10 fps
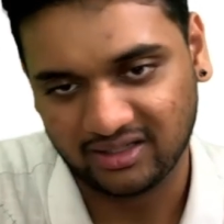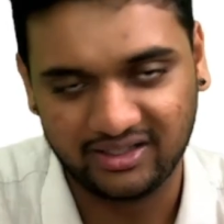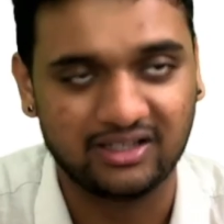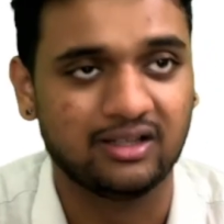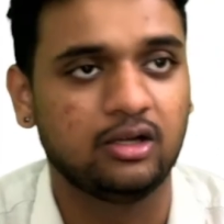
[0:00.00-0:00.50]

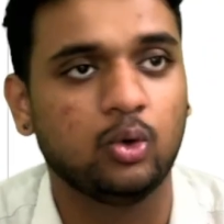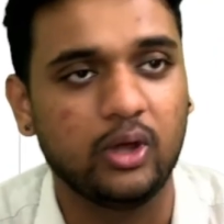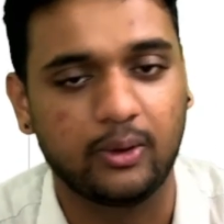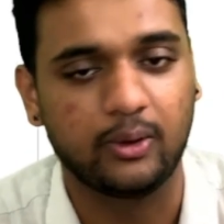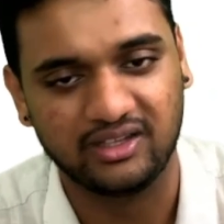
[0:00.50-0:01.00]
These are the two
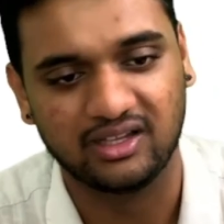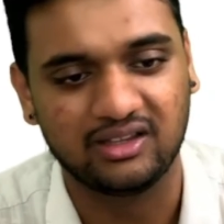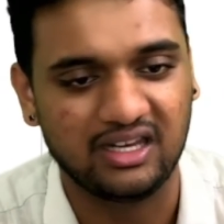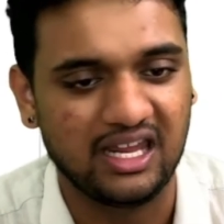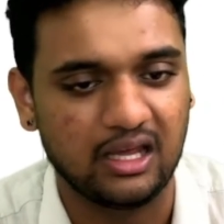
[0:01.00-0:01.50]
equations. These are
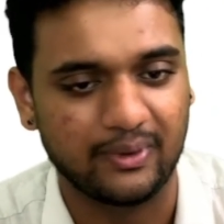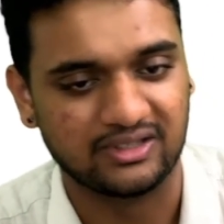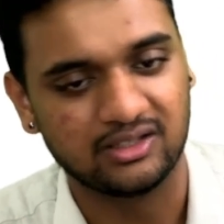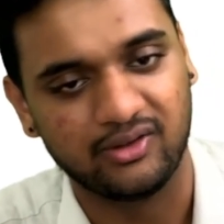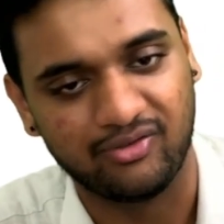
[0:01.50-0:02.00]
three
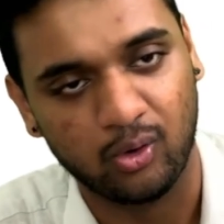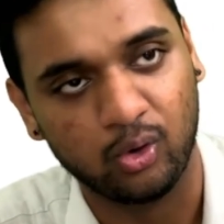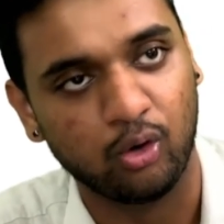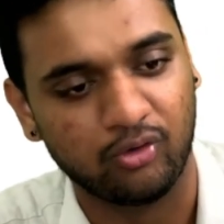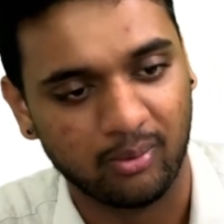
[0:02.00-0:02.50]
equations we found
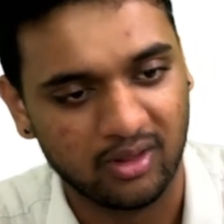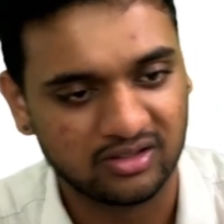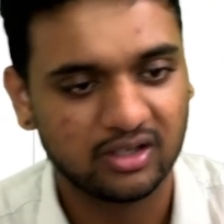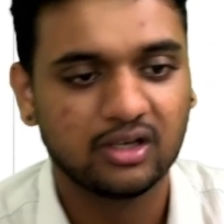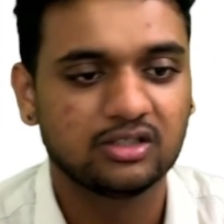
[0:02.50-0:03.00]
out from this.
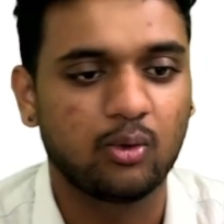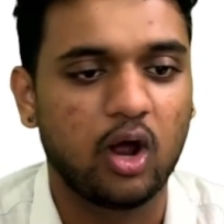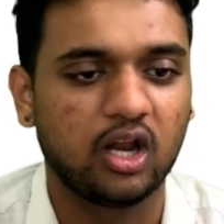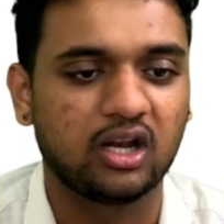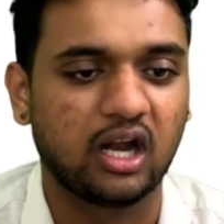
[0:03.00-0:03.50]
So
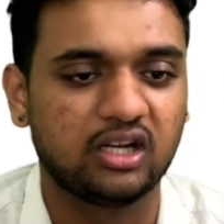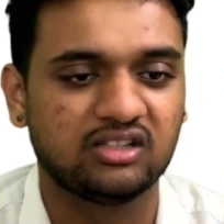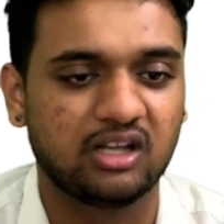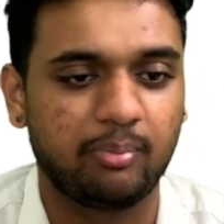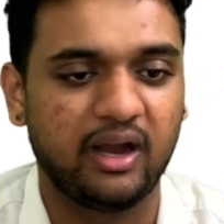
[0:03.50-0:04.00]
what are cutters
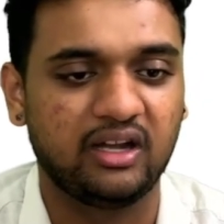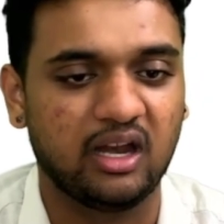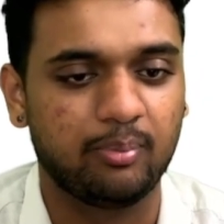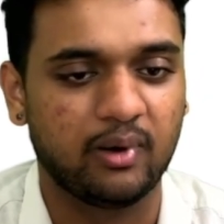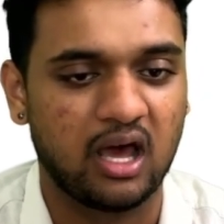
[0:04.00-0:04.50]
are paid
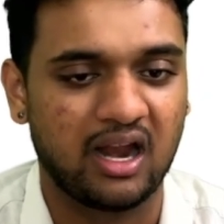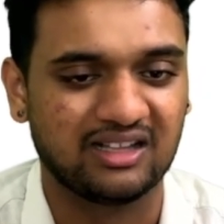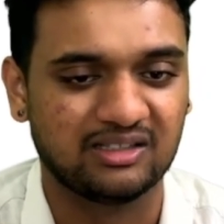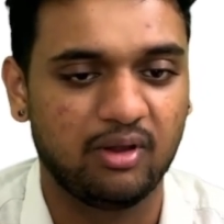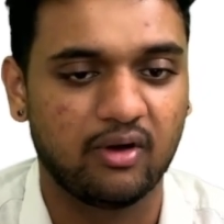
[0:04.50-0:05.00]
10 per hour,
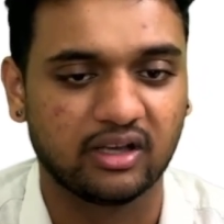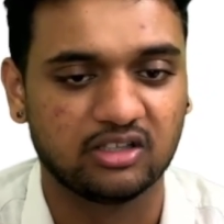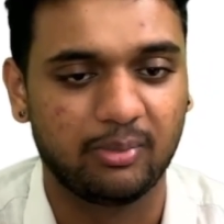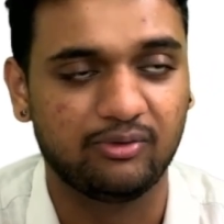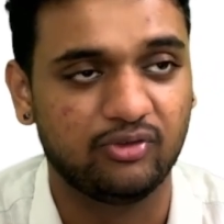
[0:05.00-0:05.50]
assembly workers
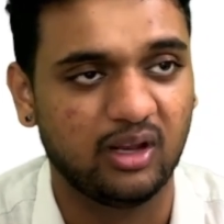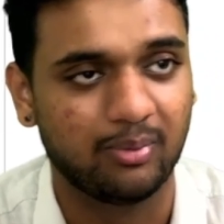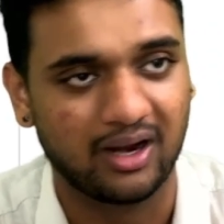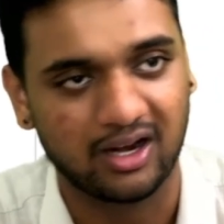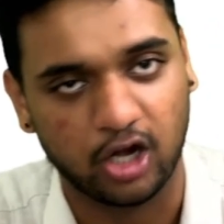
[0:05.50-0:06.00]
are paid 15
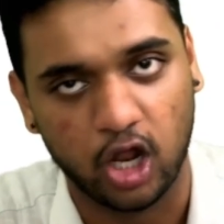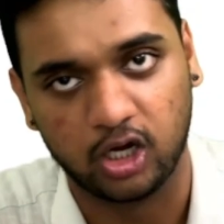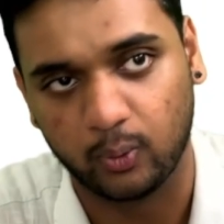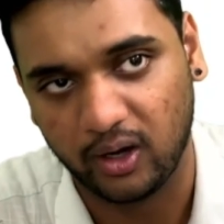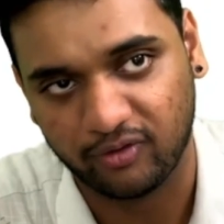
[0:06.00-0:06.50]
per hour, not
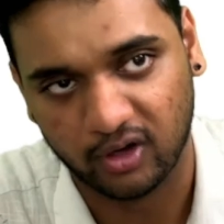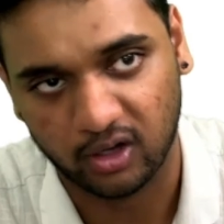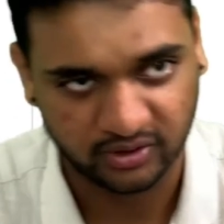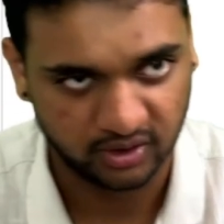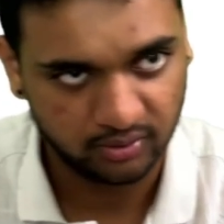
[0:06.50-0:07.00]
required for a
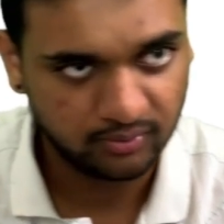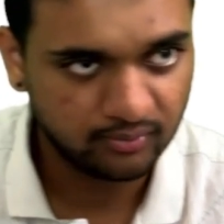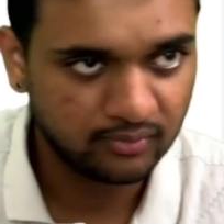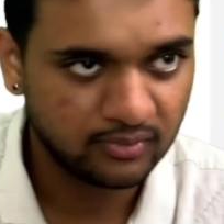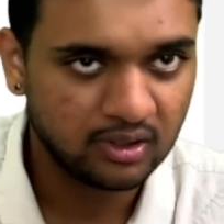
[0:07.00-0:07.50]
question.
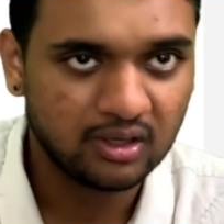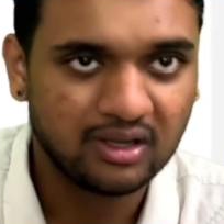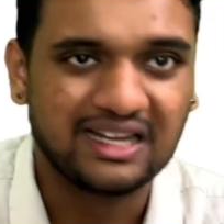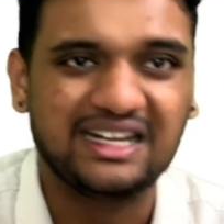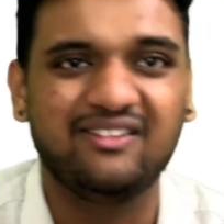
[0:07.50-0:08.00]

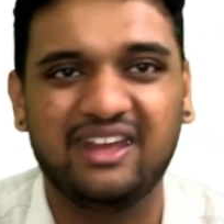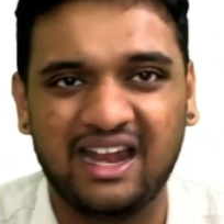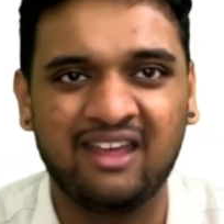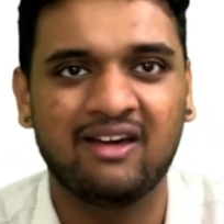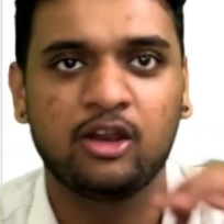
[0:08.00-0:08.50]
Did we
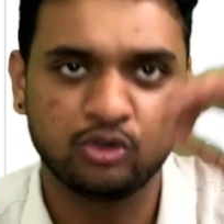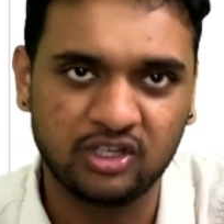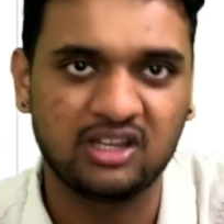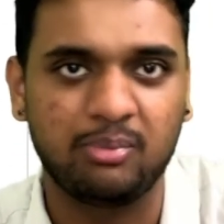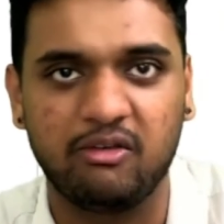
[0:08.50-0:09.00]
anywhere use it
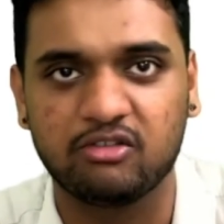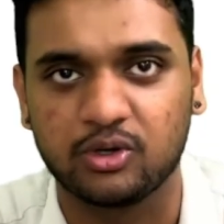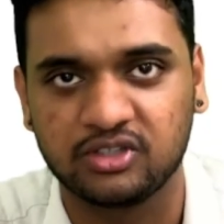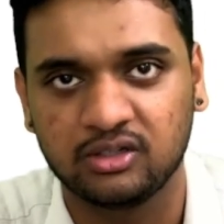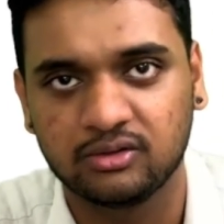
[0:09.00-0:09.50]
in the previous
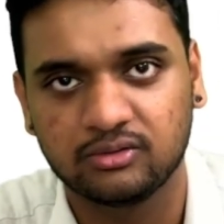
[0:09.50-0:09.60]
question?